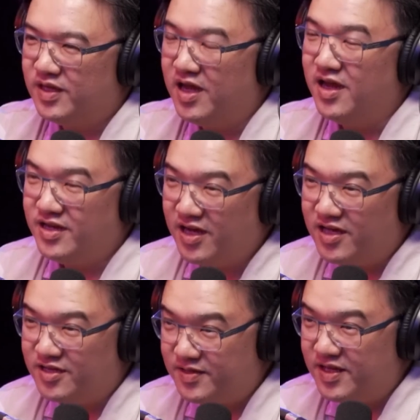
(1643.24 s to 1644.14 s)
And
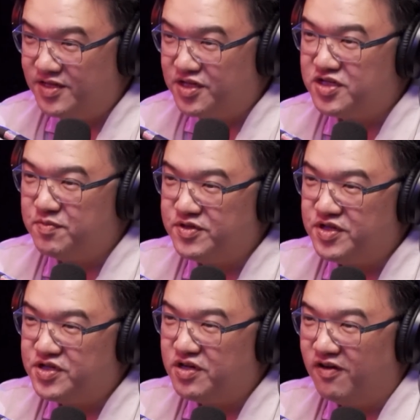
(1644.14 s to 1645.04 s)
it's the
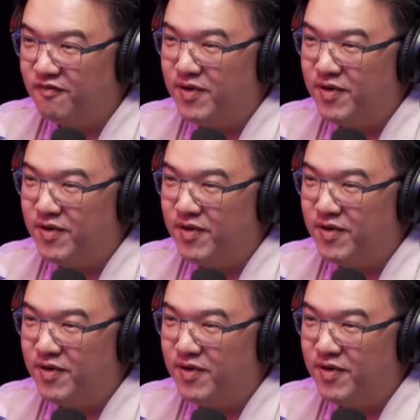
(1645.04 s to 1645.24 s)
juxtaposition of